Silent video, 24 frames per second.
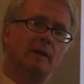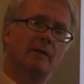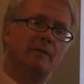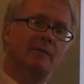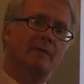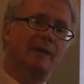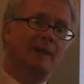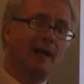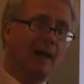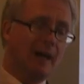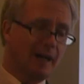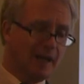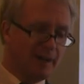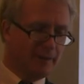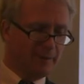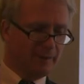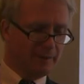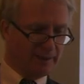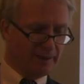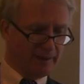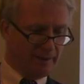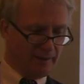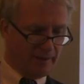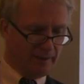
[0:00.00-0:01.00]
The
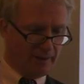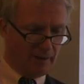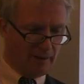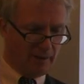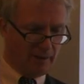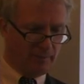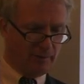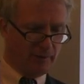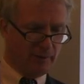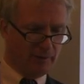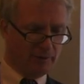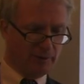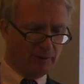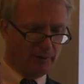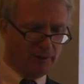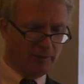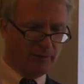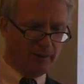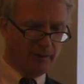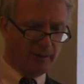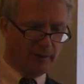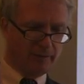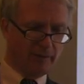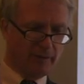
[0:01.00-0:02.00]
naivety of those who
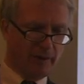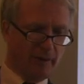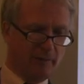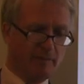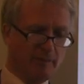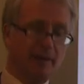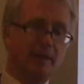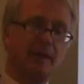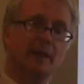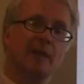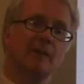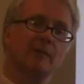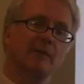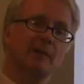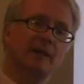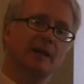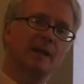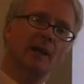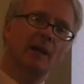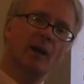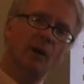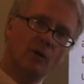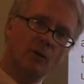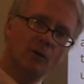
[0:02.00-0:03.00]
think they have been given
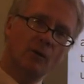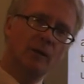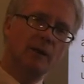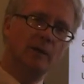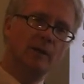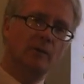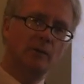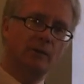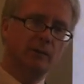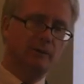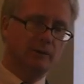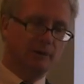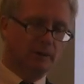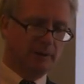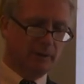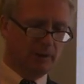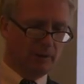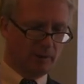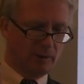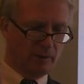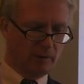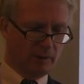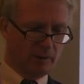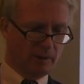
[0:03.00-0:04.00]
the only route to
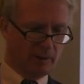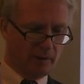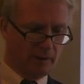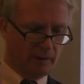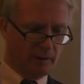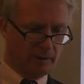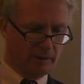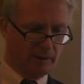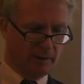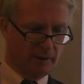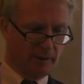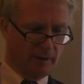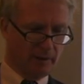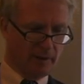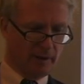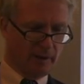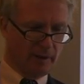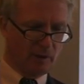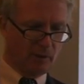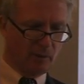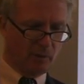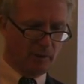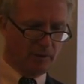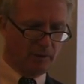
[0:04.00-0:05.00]
know God
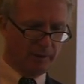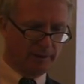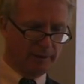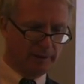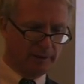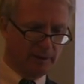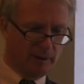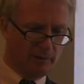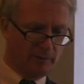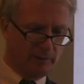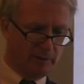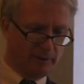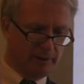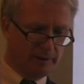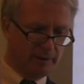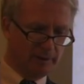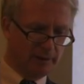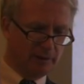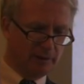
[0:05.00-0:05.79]
in a world as diverse